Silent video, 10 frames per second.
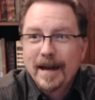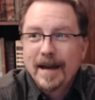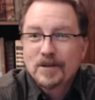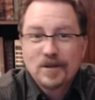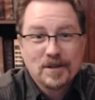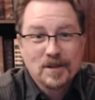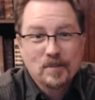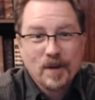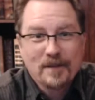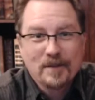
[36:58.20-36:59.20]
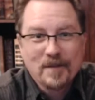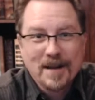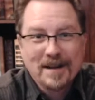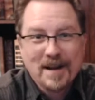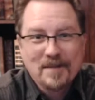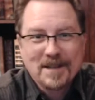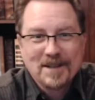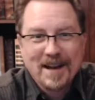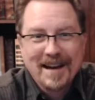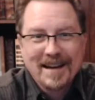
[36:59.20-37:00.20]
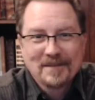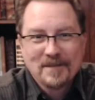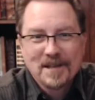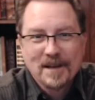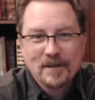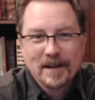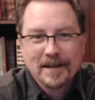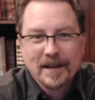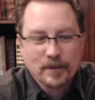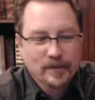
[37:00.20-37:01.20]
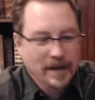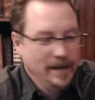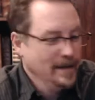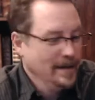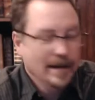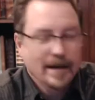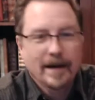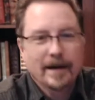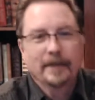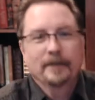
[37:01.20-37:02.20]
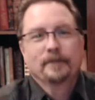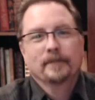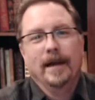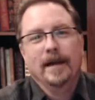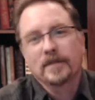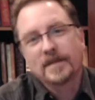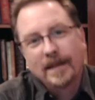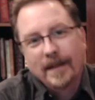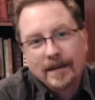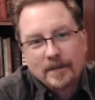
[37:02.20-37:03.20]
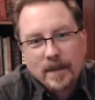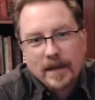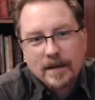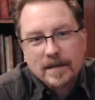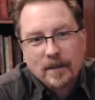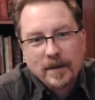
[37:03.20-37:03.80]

at churches pray for me to not be shy, which I find kind of funny. Um, I don't say that because I'm an